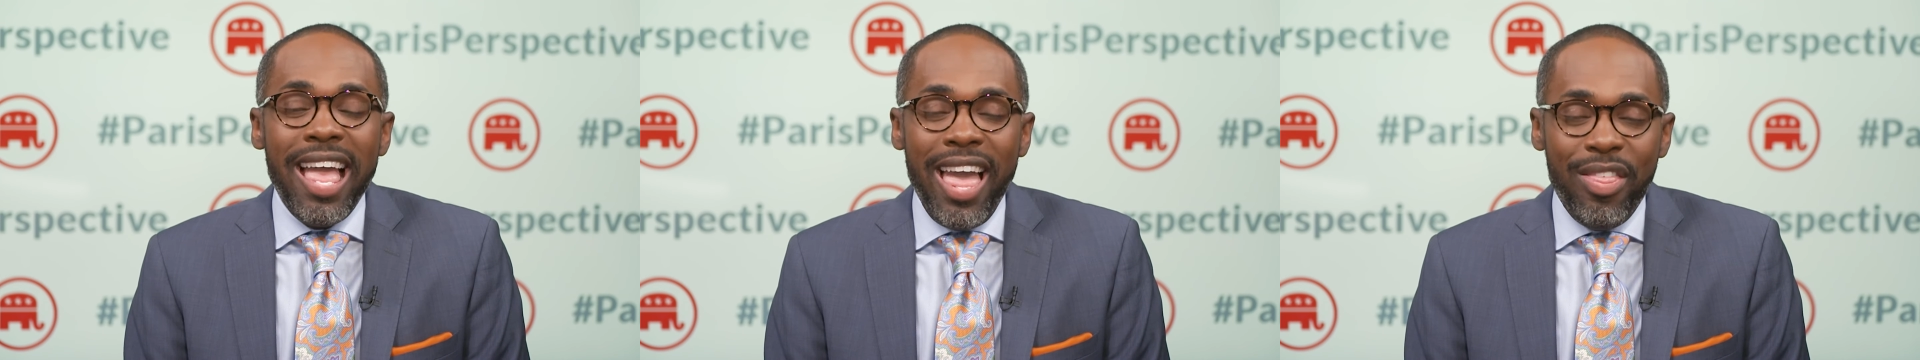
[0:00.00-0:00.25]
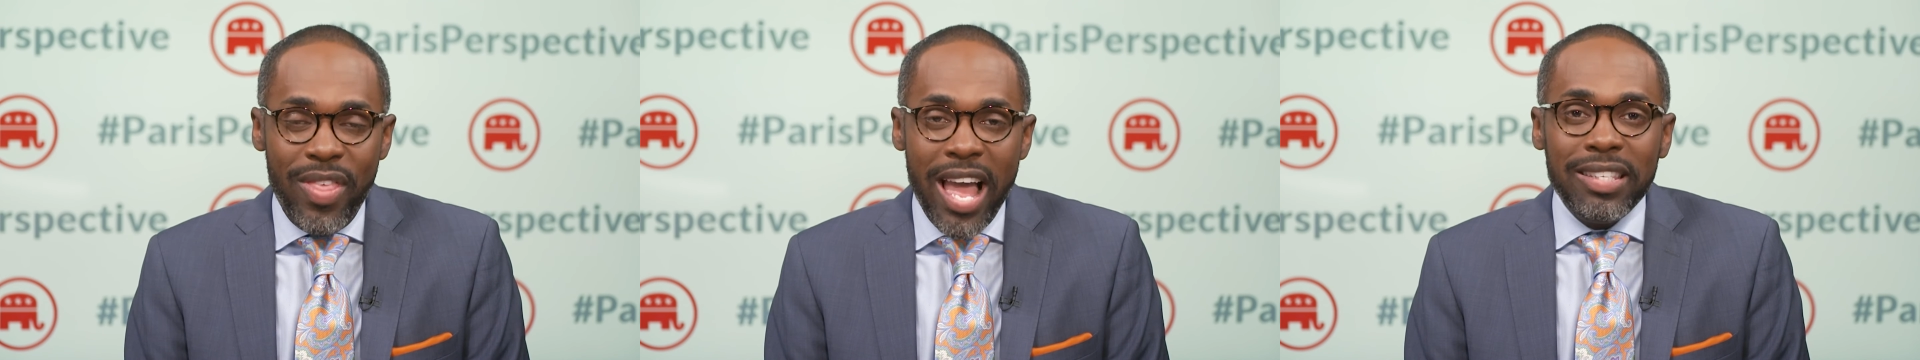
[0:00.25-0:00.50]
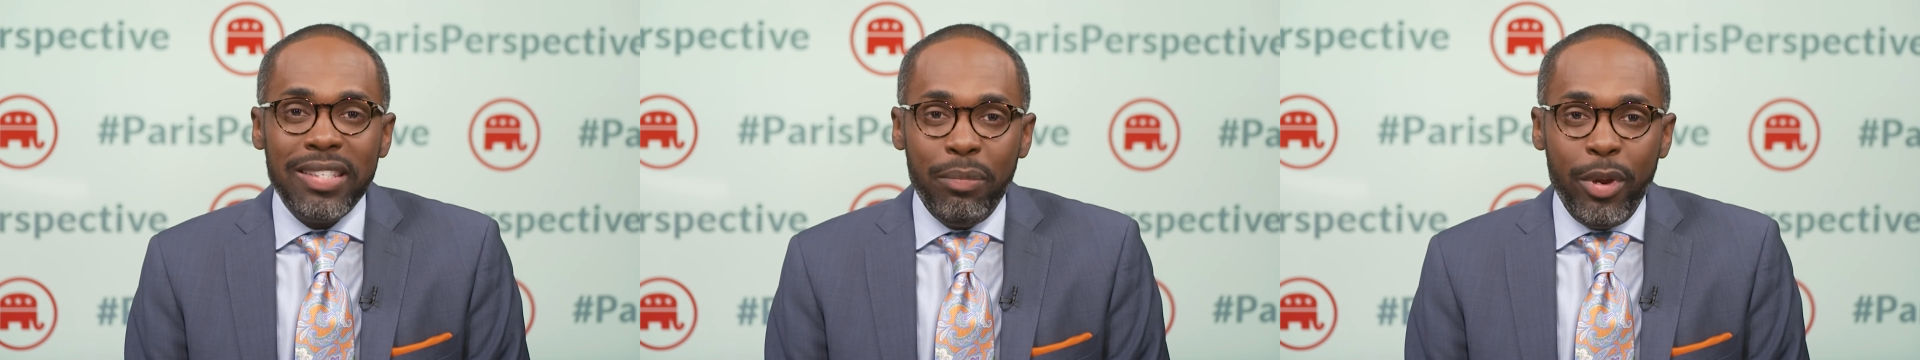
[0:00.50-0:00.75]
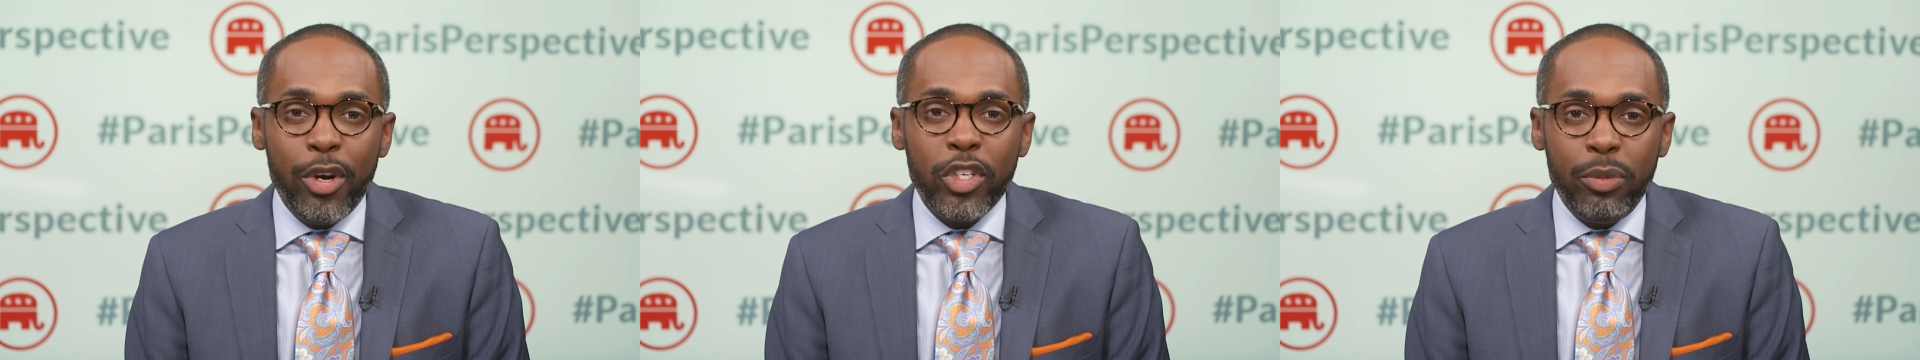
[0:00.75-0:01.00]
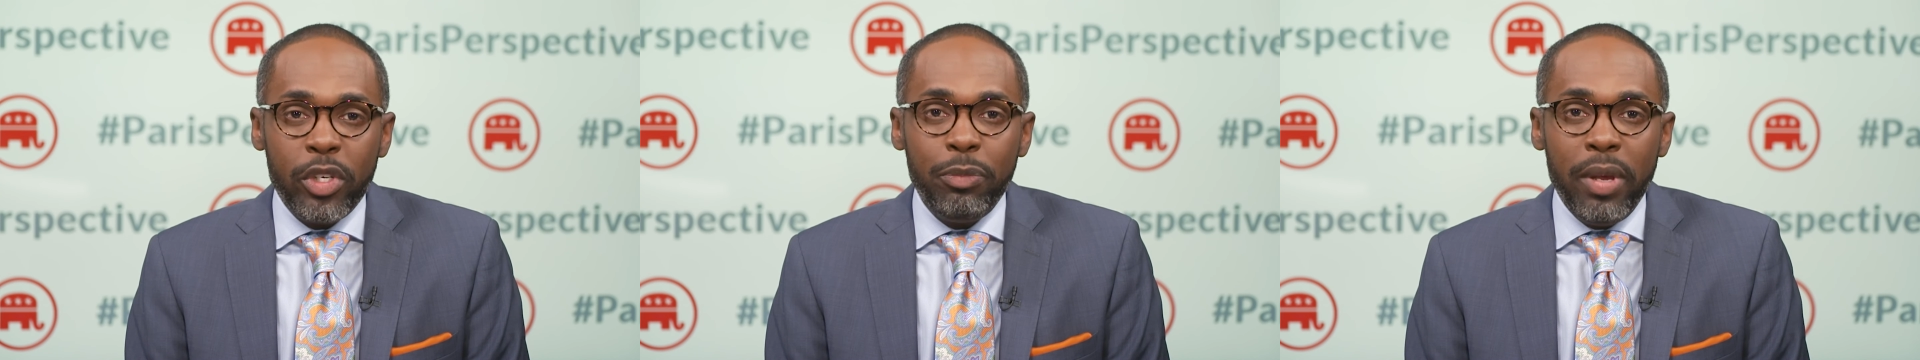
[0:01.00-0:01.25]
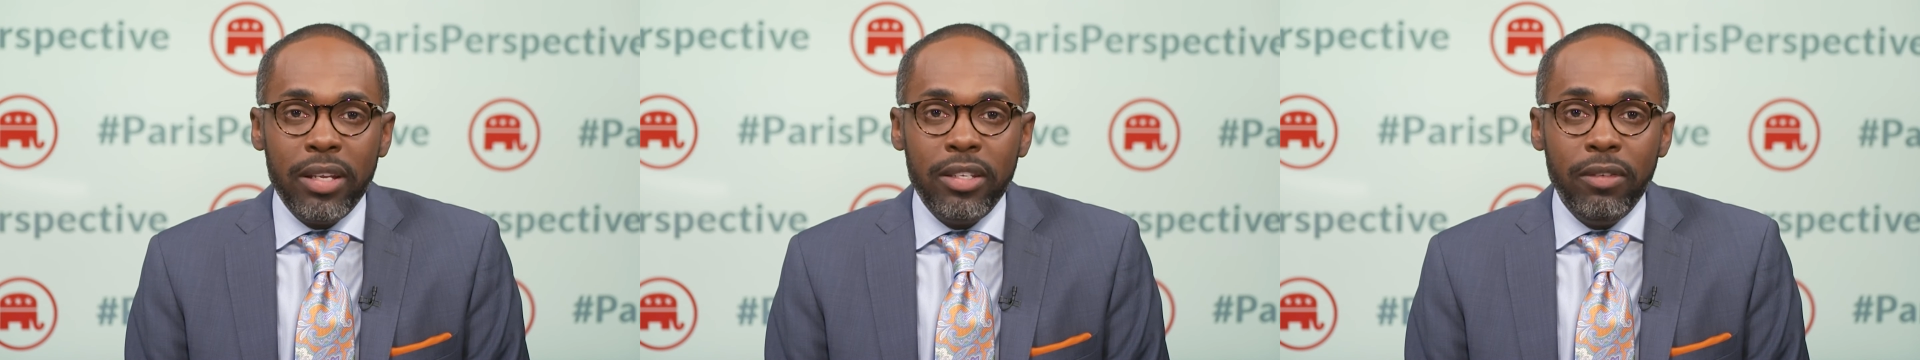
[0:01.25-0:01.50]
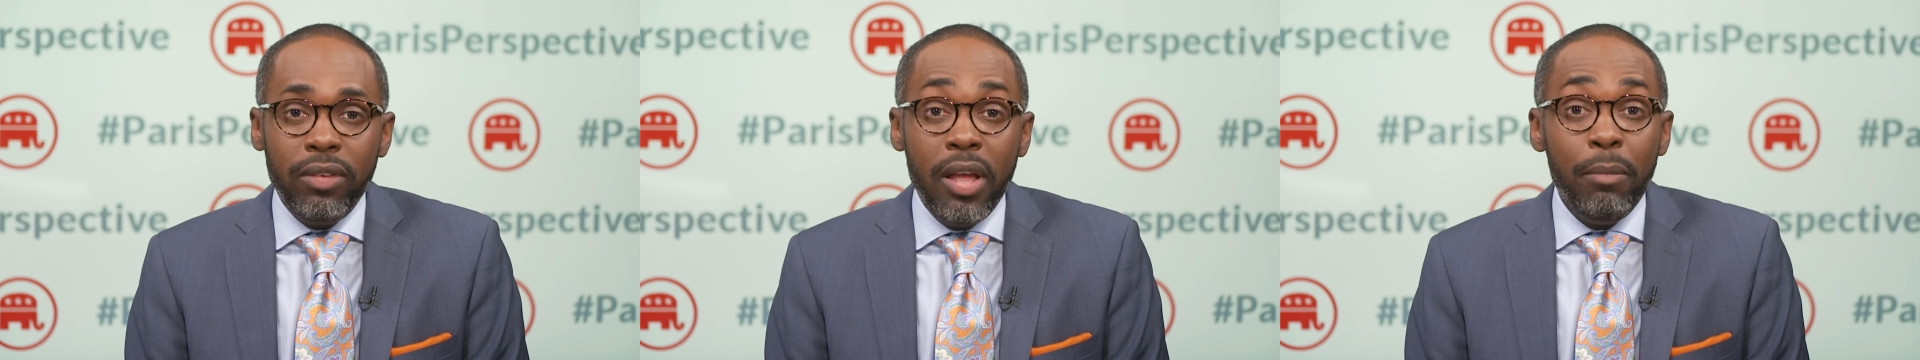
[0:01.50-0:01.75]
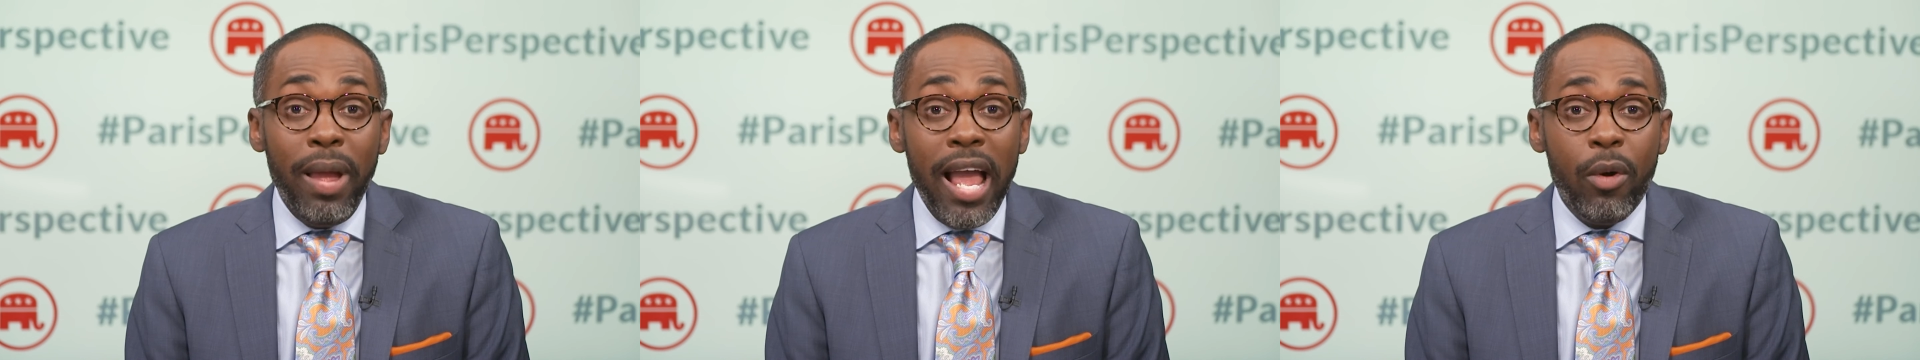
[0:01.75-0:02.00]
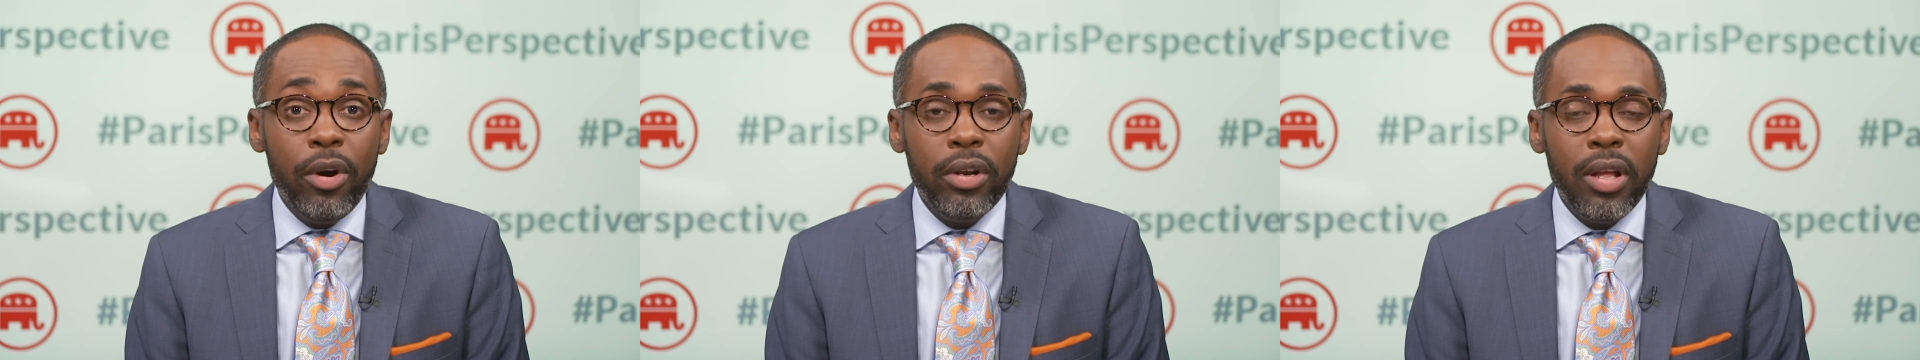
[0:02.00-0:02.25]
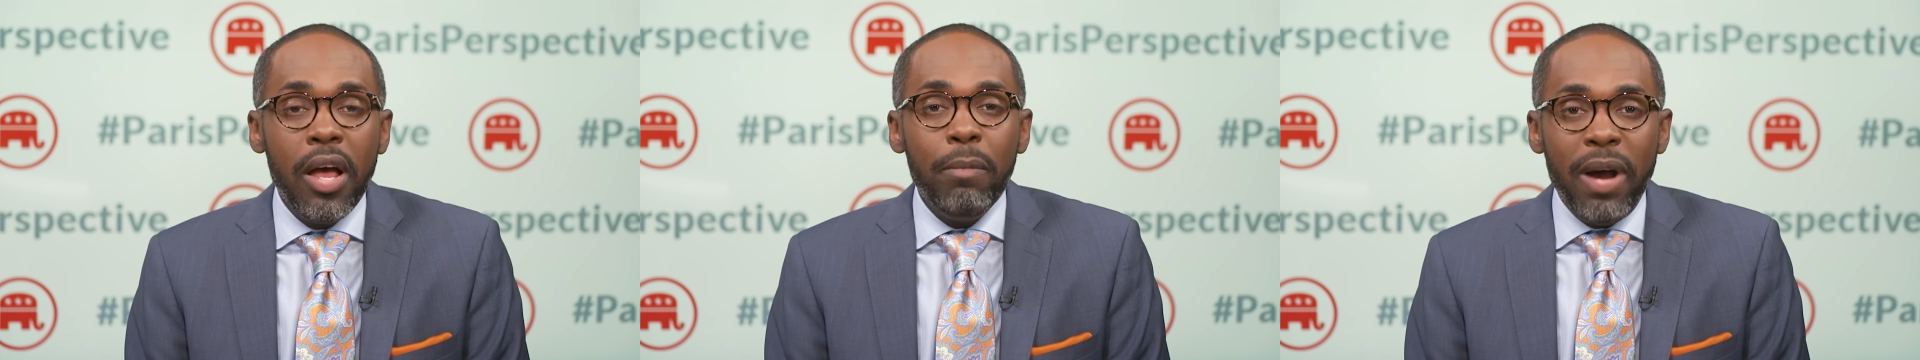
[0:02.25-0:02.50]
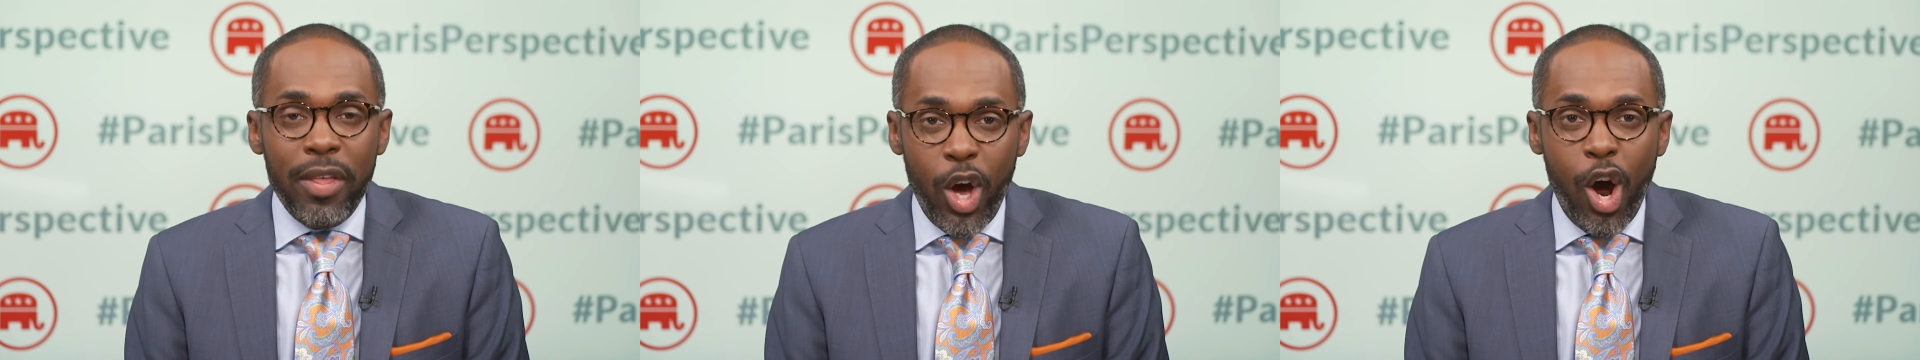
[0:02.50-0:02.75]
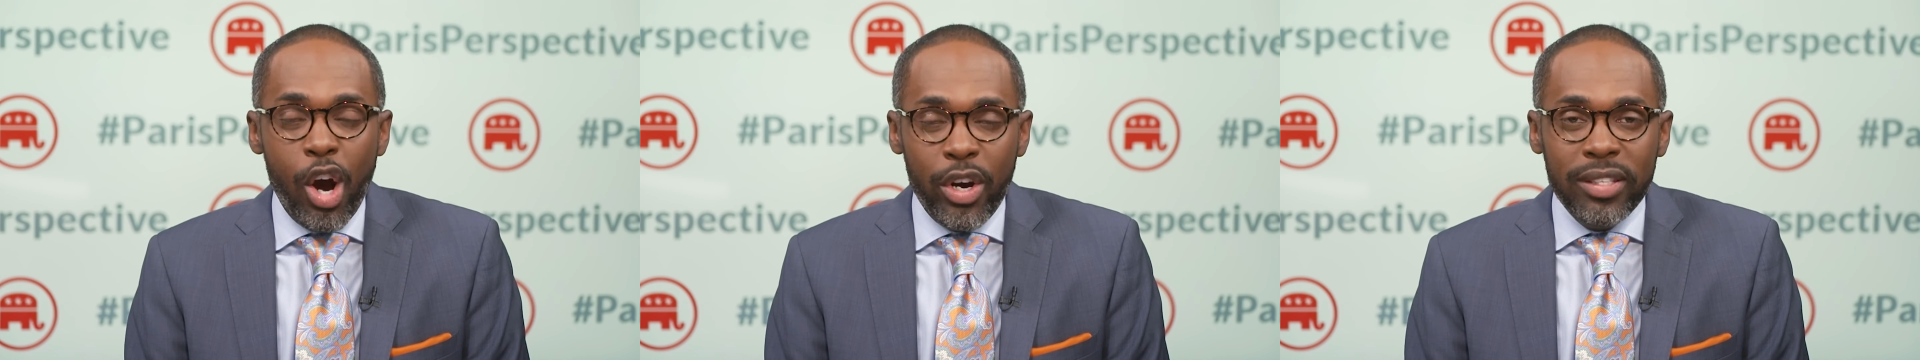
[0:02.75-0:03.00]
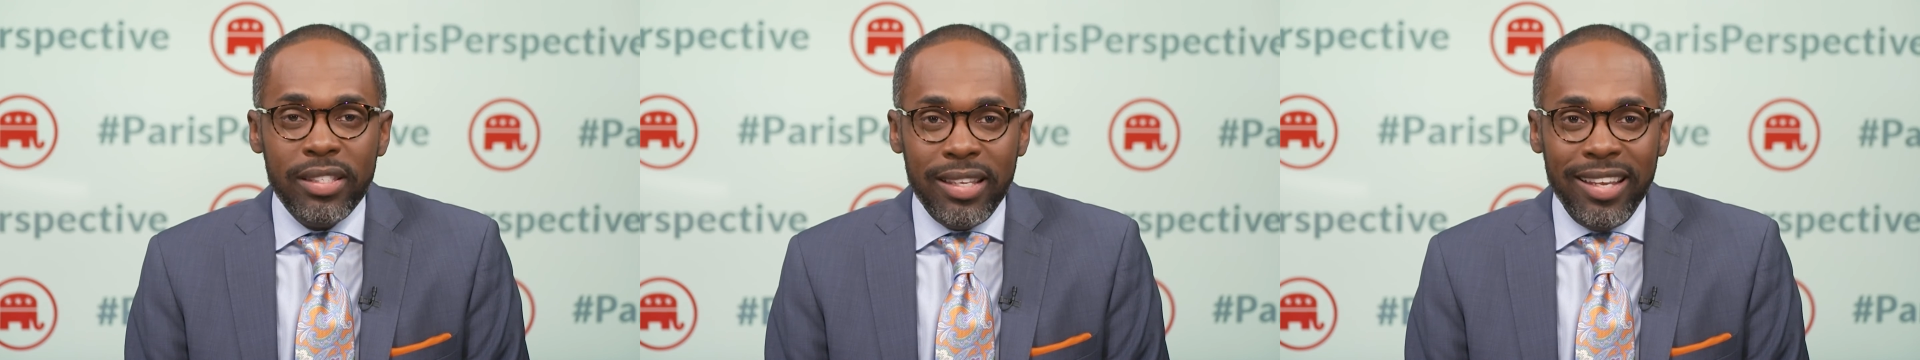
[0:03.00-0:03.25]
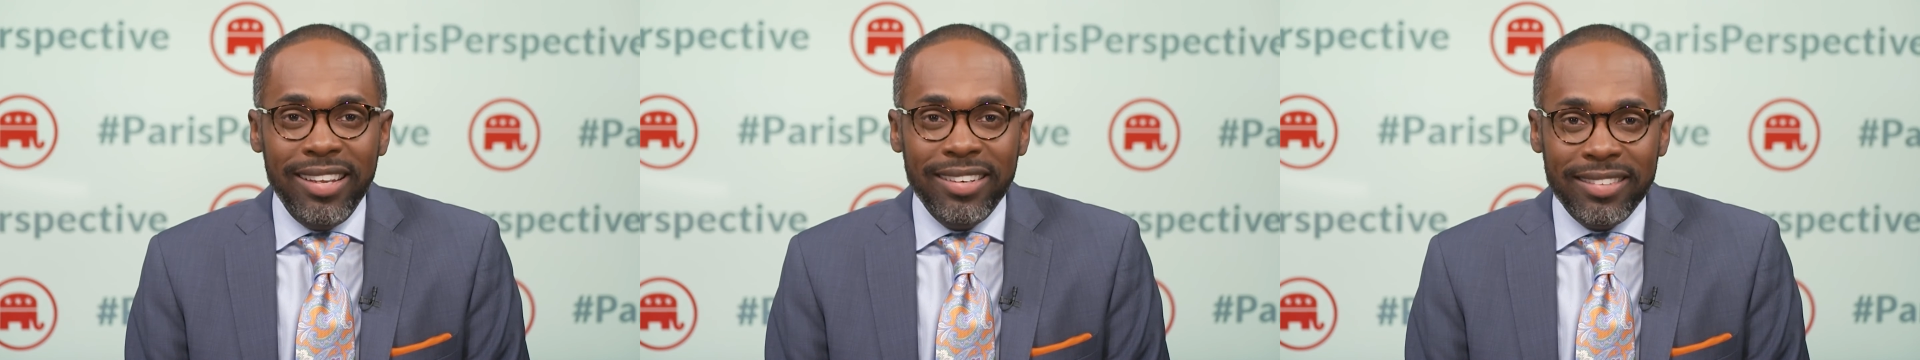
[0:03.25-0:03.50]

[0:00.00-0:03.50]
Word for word: And that's the Paris Perspective, powered by the RNC.